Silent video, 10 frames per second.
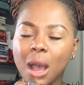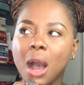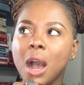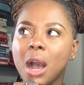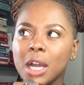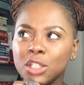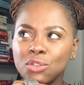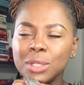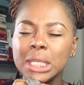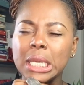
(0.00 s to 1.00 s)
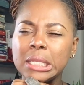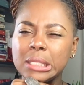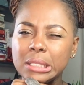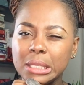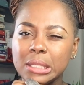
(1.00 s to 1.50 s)

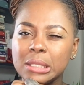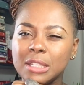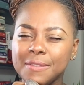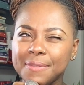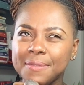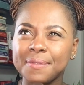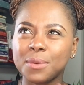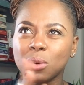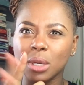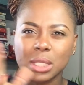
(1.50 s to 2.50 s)
164,